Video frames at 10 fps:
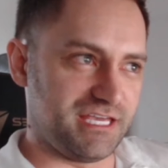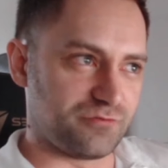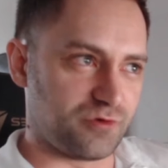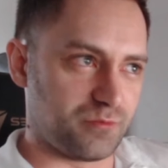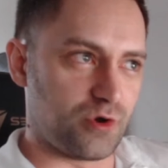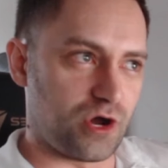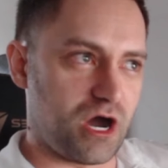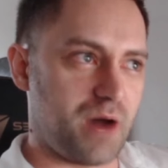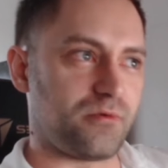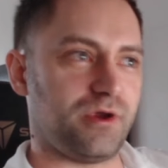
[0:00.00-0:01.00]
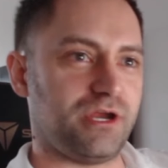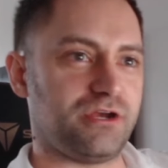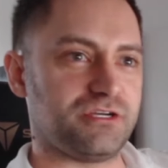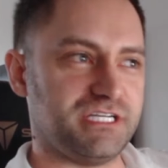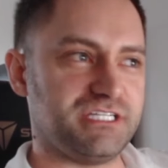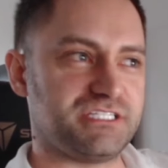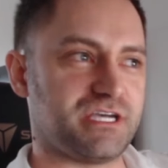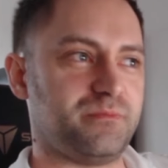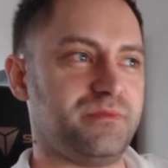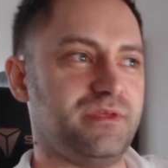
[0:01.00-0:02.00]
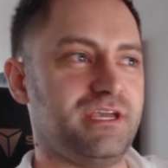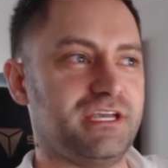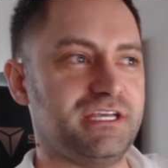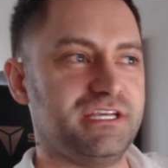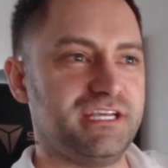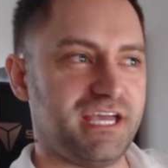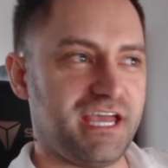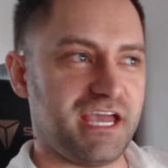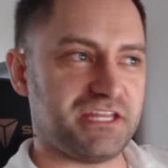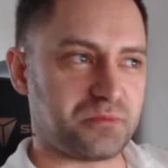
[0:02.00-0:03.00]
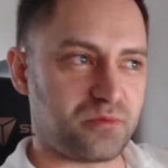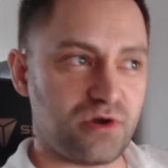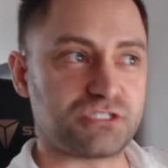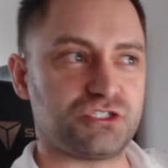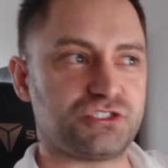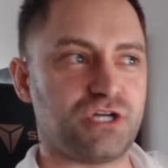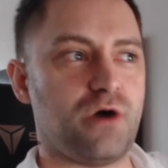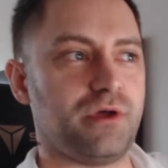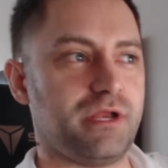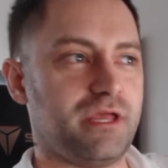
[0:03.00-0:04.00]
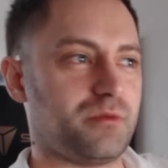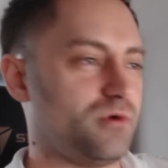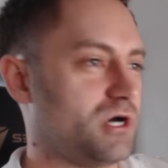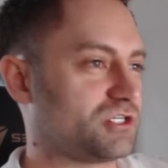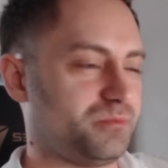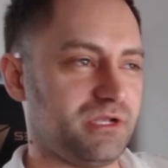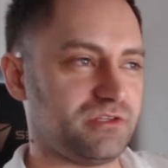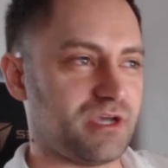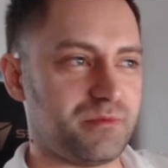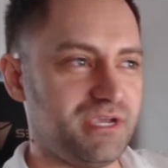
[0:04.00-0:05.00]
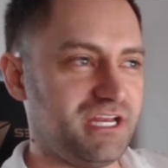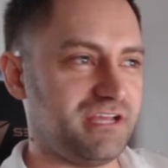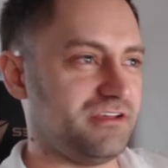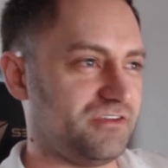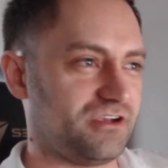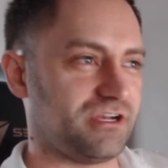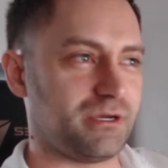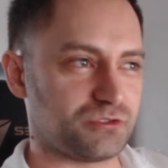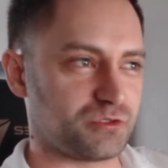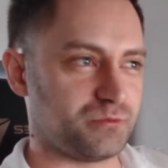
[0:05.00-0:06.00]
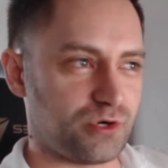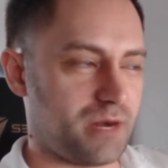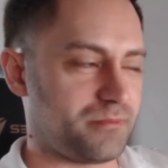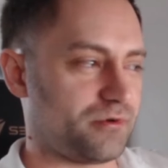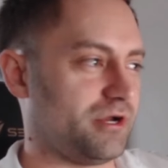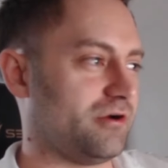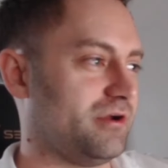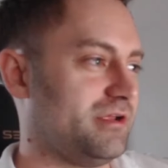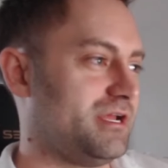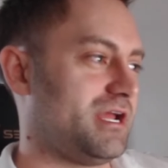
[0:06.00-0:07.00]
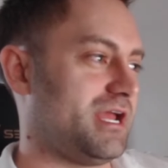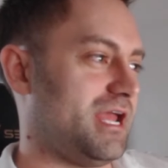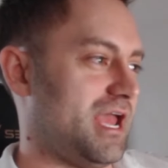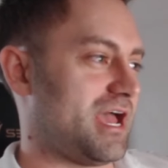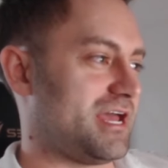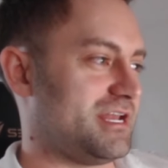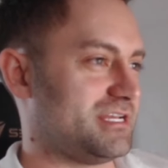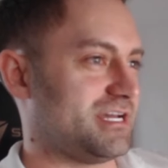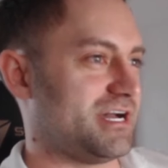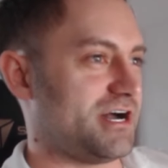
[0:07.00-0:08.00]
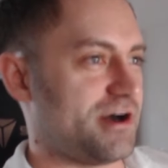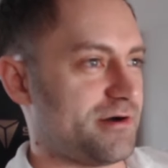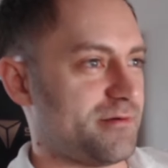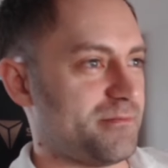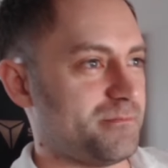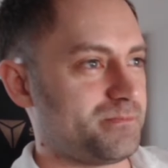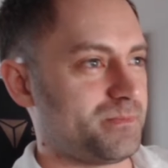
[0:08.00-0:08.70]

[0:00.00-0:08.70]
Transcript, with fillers: remote operator did something, and the proctor saw it, and the proctor picked up immediately, figured out it was a remote operator, and um,